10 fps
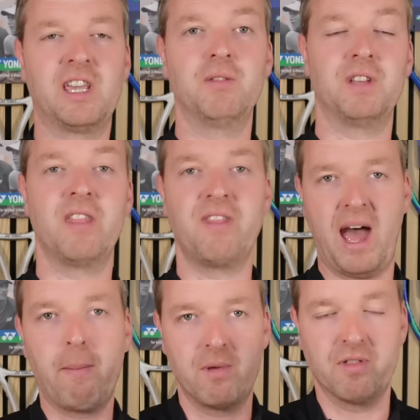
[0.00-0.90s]
gives it
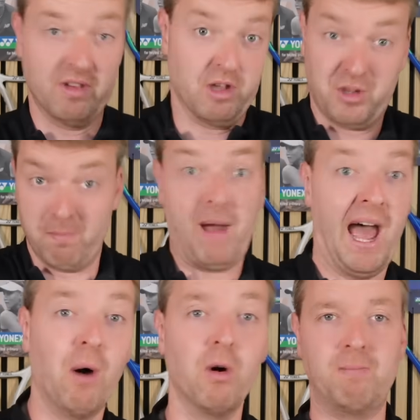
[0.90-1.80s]
some
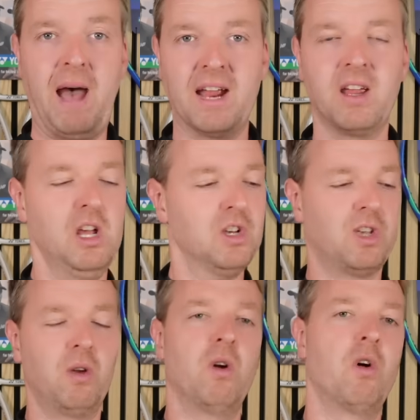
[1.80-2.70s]
power back.
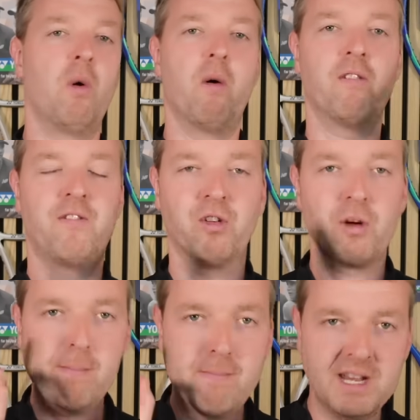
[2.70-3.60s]
So
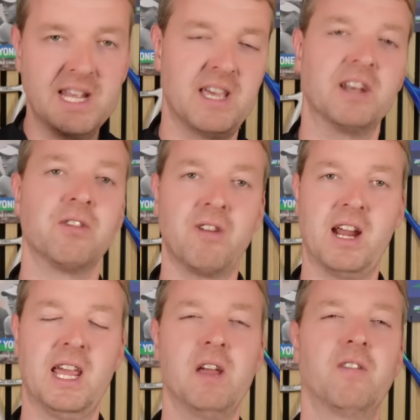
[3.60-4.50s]
for a mini tennis
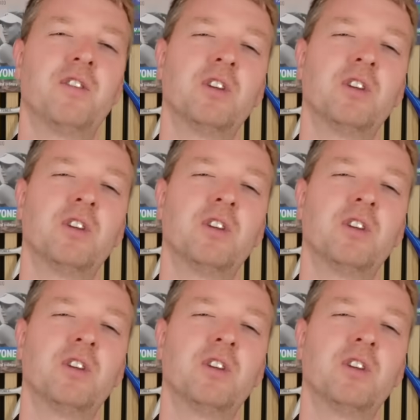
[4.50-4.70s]
racket, for